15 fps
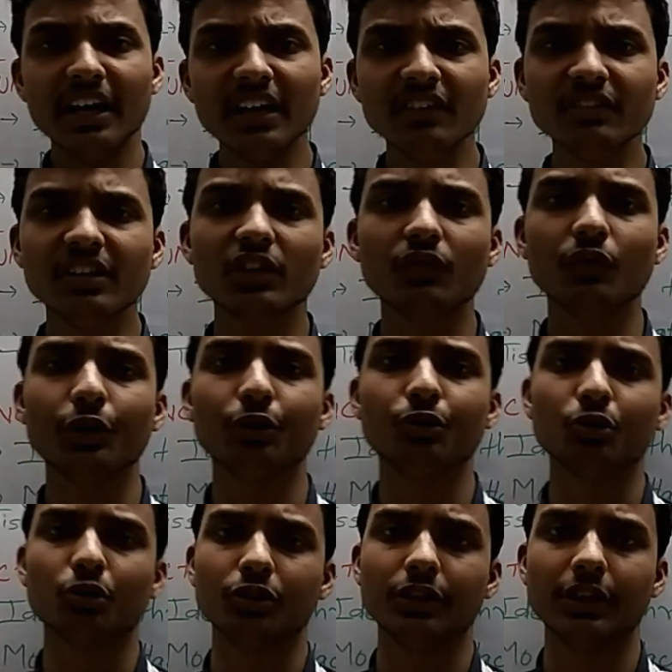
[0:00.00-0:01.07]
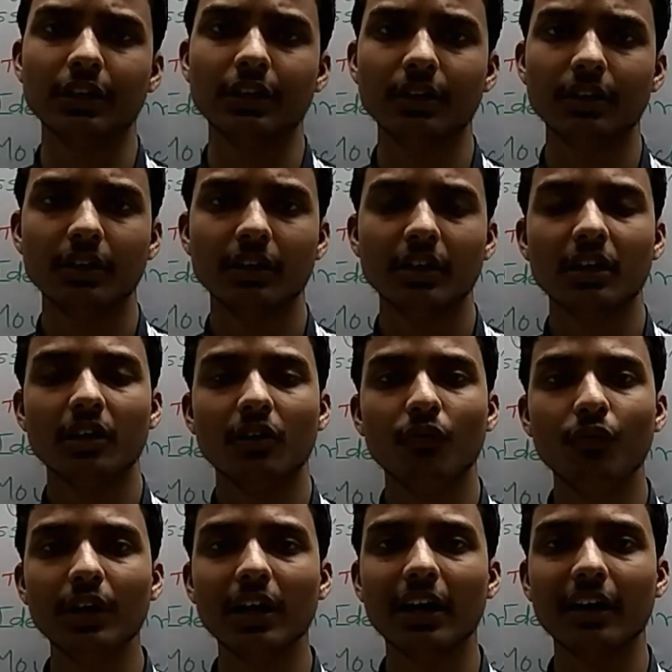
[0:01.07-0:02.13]
In this video tutorial,
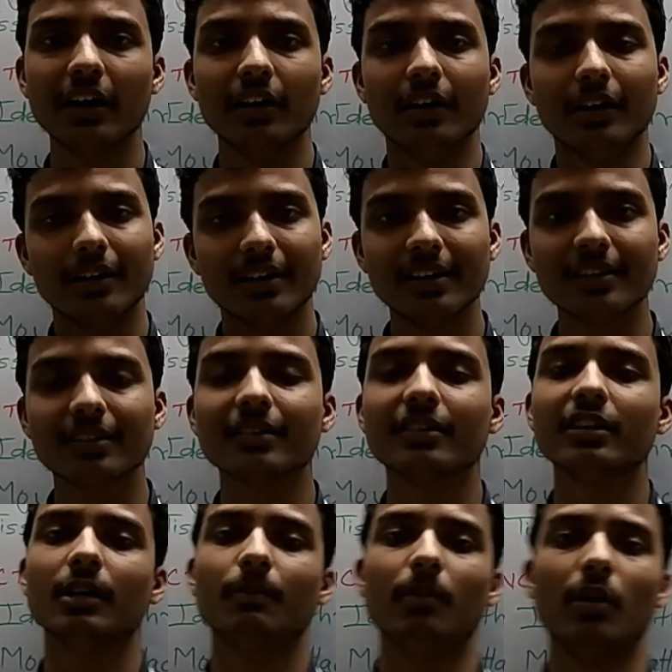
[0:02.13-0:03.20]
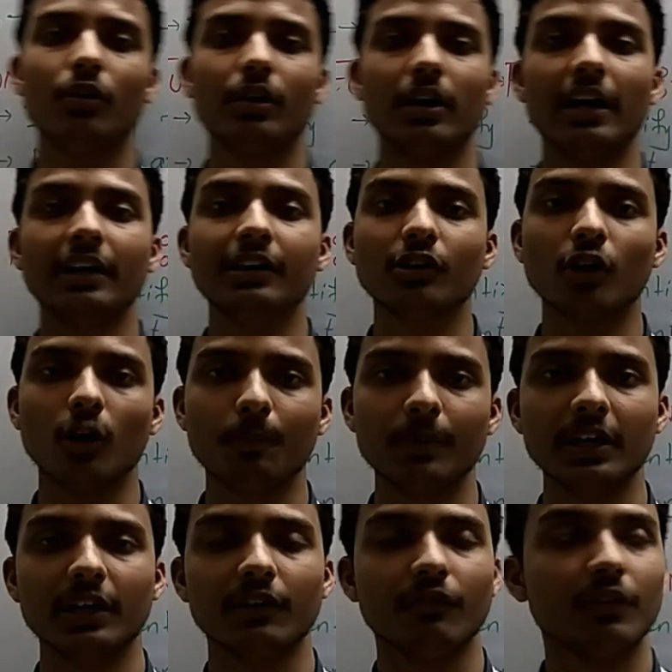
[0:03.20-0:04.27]
we are discussing about a
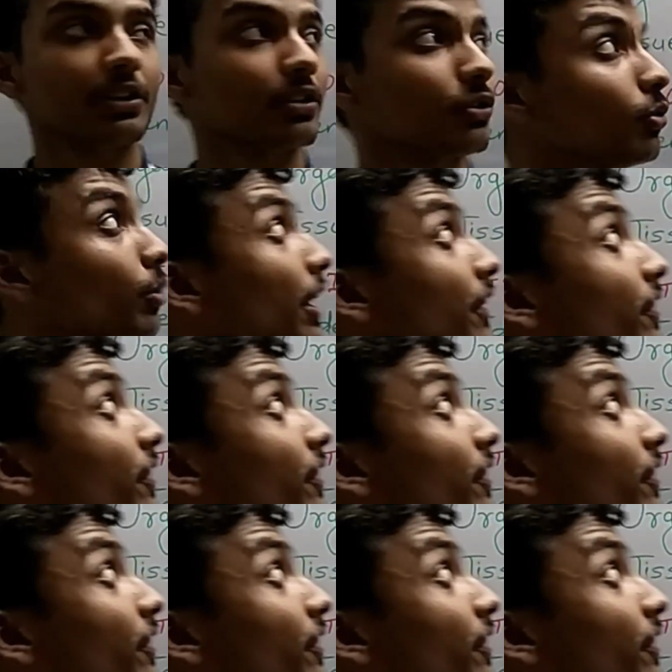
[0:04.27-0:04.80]
topic which is known